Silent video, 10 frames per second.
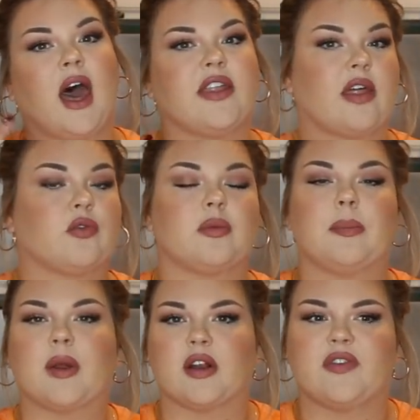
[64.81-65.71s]
I thought this would be
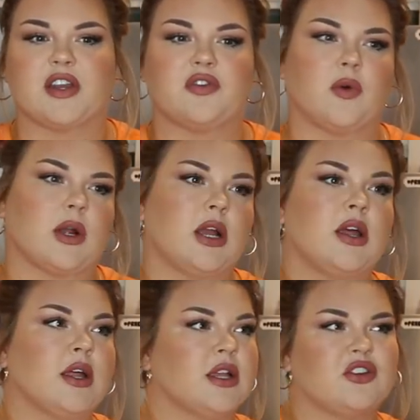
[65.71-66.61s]
perfect for
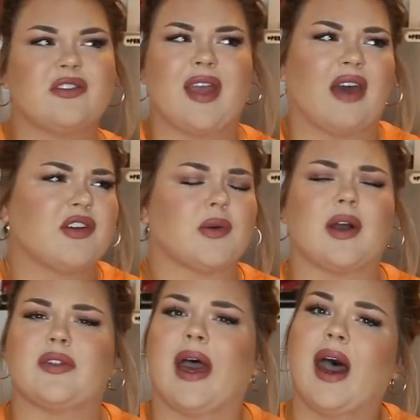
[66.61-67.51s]
just having
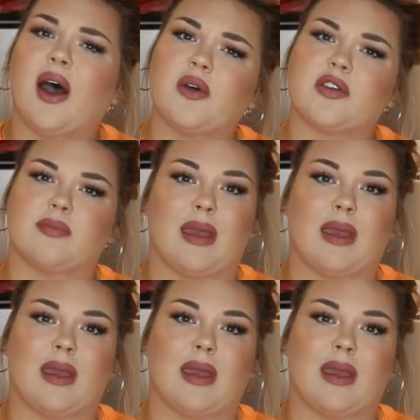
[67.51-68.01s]
around the house,